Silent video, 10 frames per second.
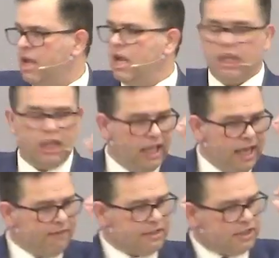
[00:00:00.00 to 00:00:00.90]

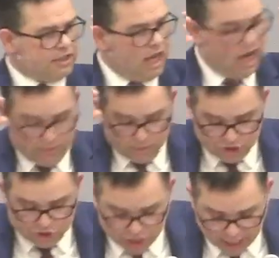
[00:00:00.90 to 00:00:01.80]
Leave it to the
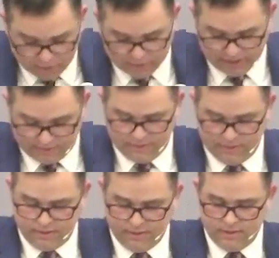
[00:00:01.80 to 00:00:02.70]
unregenerate
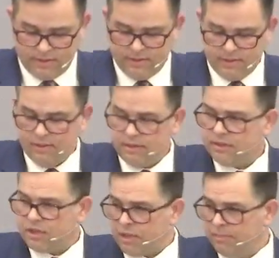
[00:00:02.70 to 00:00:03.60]

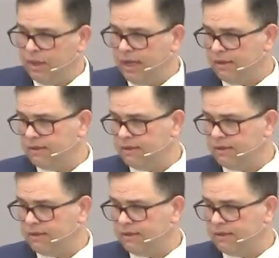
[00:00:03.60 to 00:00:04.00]
to complete.